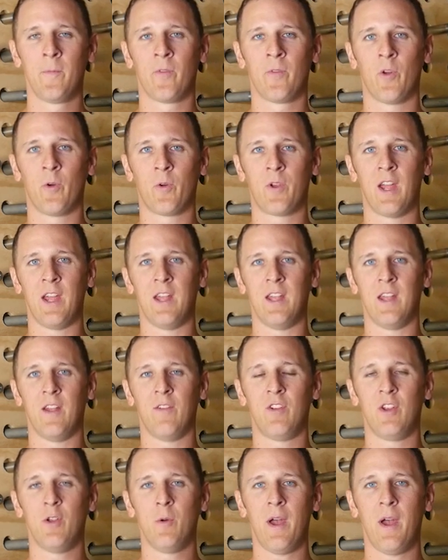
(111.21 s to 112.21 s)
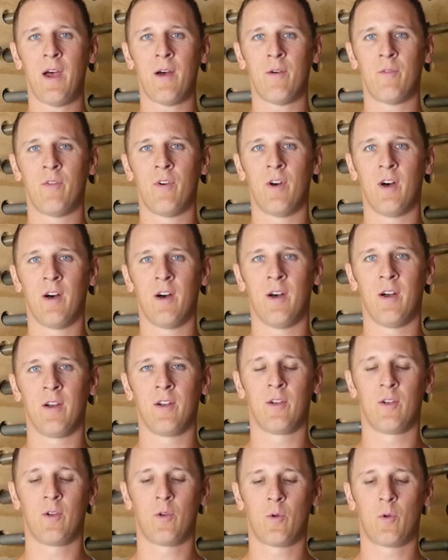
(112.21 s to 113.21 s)
Okay, if you have
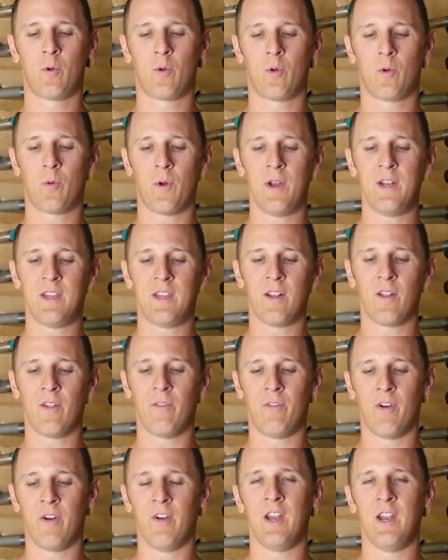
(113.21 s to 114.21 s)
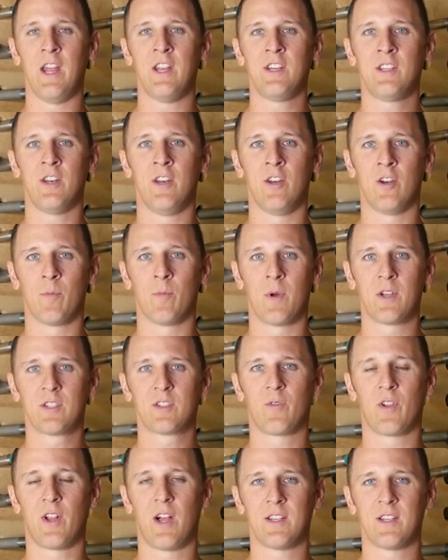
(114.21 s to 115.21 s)
a great deal of variation in your
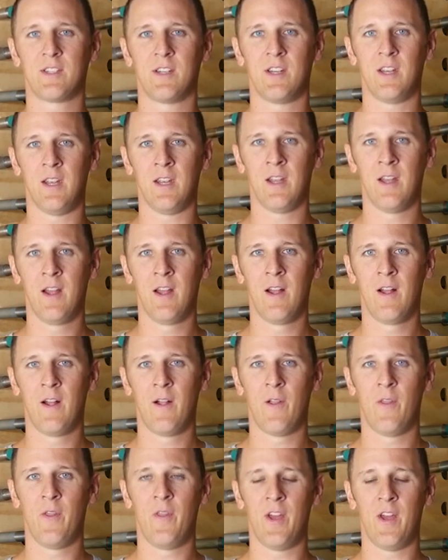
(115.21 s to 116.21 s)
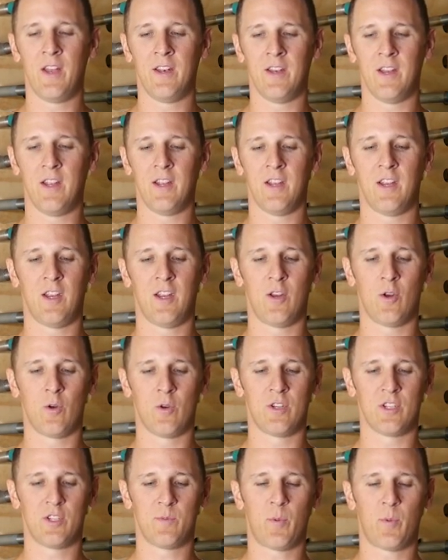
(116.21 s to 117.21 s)
muzzle velocity, then
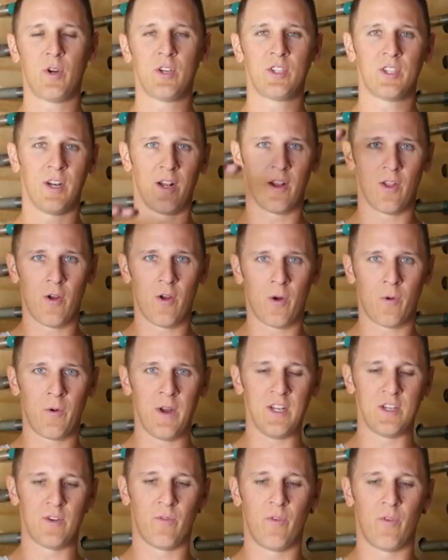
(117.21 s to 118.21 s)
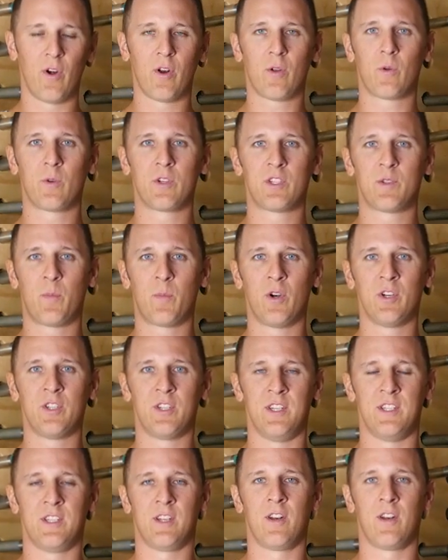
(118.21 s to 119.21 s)
your dispersion at long range, your vertical
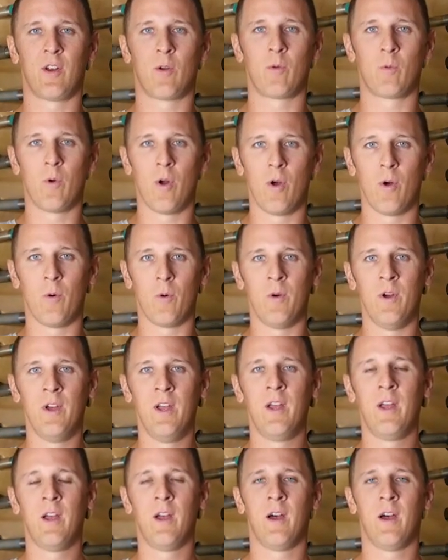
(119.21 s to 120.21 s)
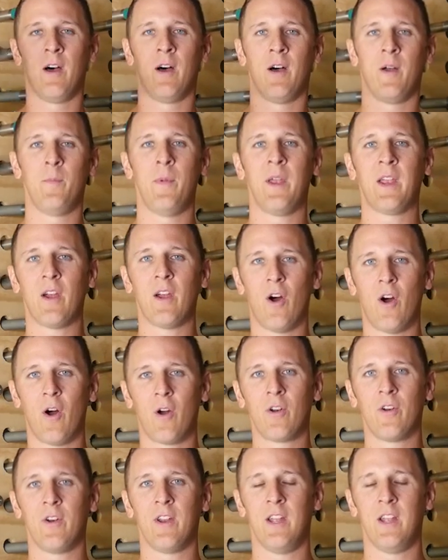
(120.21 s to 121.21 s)
dispersion, is going to grow and make it
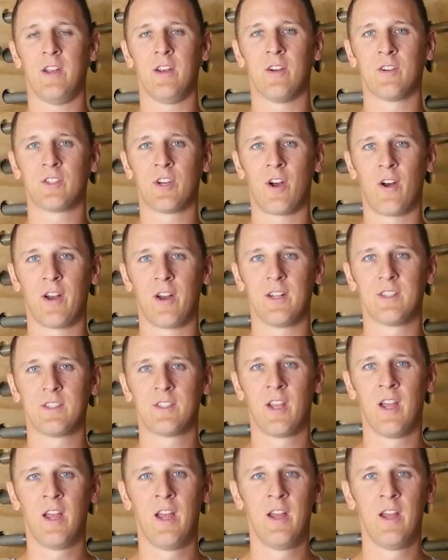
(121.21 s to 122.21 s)
harder to hit your targets.